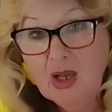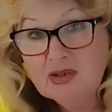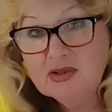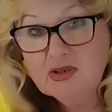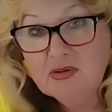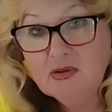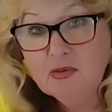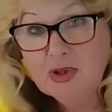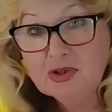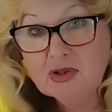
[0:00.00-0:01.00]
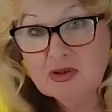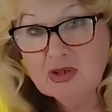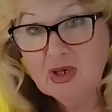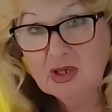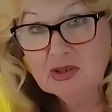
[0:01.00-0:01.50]
I see
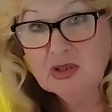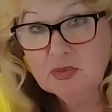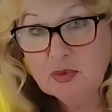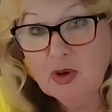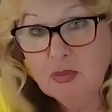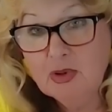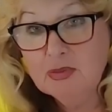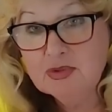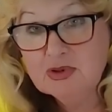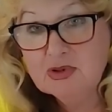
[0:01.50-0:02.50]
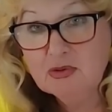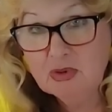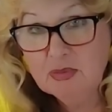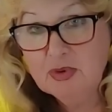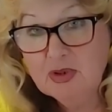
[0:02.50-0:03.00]
weather-related problems. There
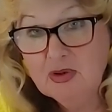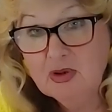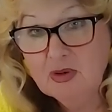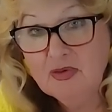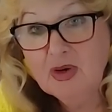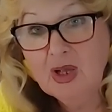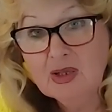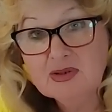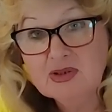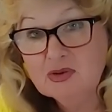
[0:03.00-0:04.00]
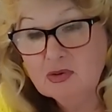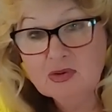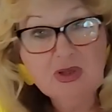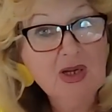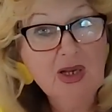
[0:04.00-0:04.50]
will be floods and
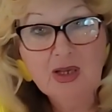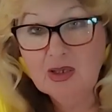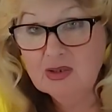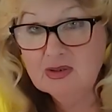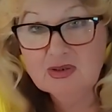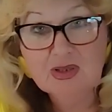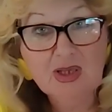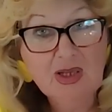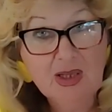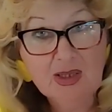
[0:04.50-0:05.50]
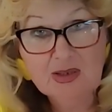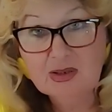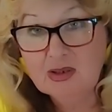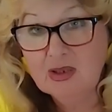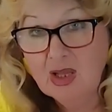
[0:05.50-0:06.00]
hurricanes
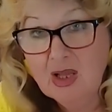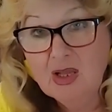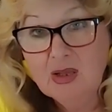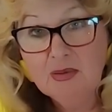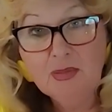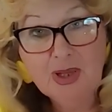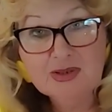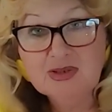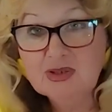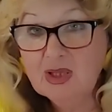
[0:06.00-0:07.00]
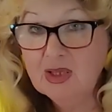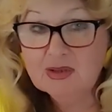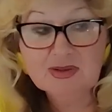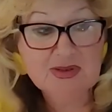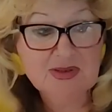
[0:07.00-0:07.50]
and
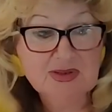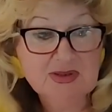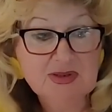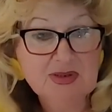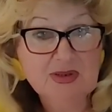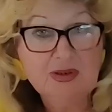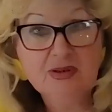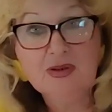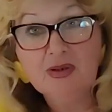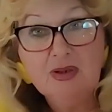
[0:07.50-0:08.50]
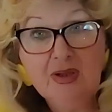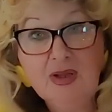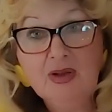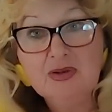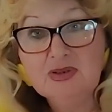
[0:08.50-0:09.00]
mudslides.
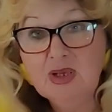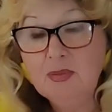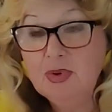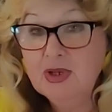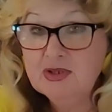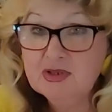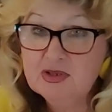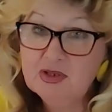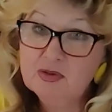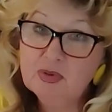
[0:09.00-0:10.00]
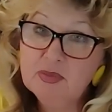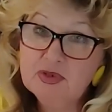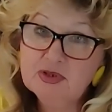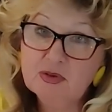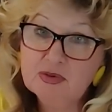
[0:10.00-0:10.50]
Some places it will
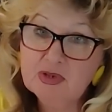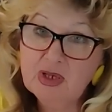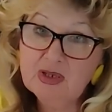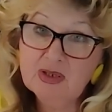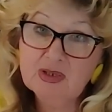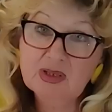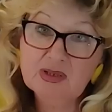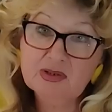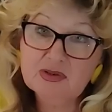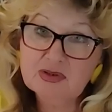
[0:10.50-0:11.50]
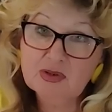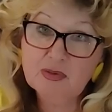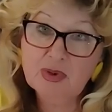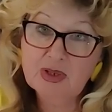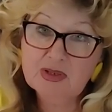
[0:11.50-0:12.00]
be so dry, and others so
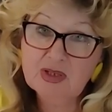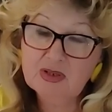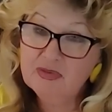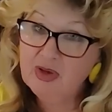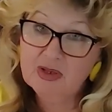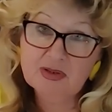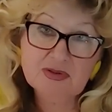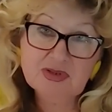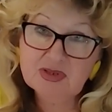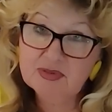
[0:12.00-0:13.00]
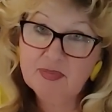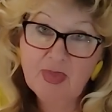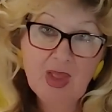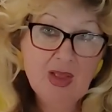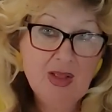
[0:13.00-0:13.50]
wet, and fires.
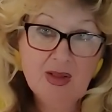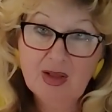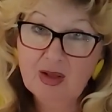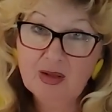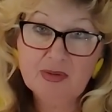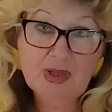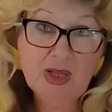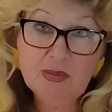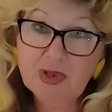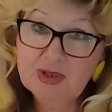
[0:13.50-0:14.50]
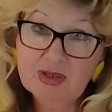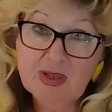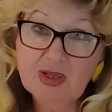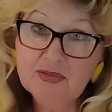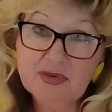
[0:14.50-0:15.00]
Name it,
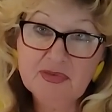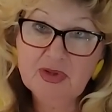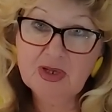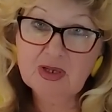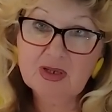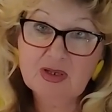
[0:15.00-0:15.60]
everything,